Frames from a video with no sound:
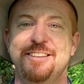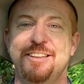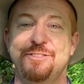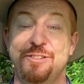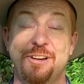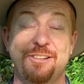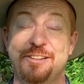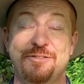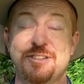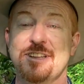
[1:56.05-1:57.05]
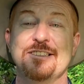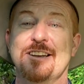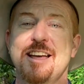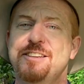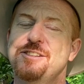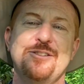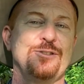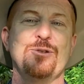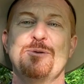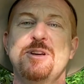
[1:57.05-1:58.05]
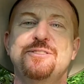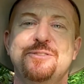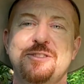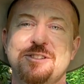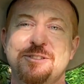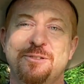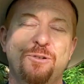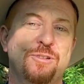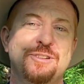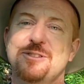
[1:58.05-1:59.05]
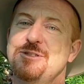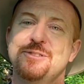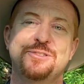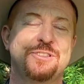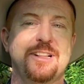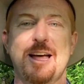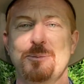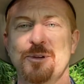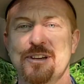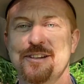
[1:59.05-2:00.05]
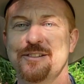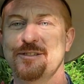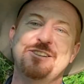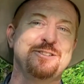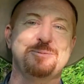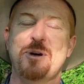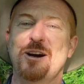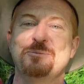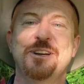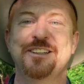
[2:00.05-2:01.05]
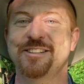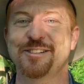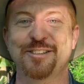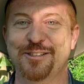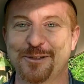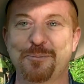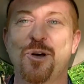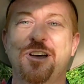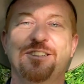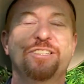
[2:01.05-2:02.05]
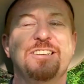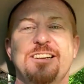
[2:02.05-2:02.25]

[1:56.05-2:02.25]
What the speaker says: if you don't eat fish, that's okay. You can use ornamental fish, or you could use tilapia. If you use barramundi, you can use perch,